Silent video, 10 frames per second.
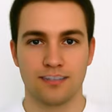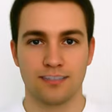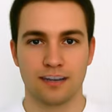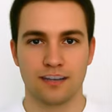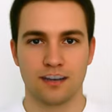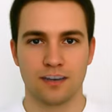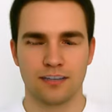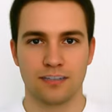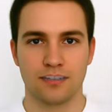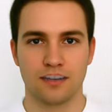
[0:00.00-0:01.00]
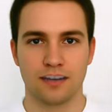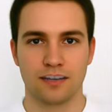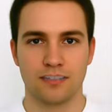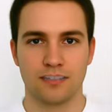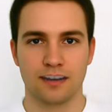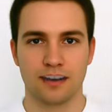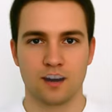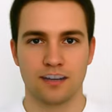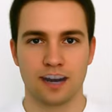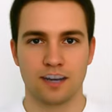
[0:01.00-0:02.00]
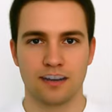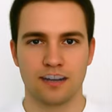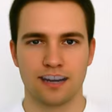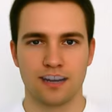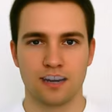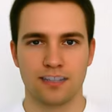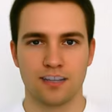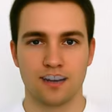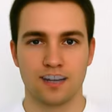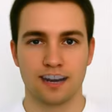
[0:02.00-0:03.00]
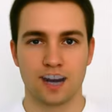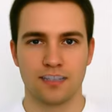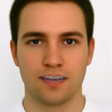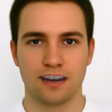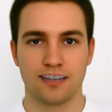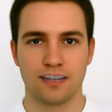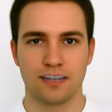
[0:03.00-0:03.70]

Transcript: commerce, trade, sale or exchange of merchandise,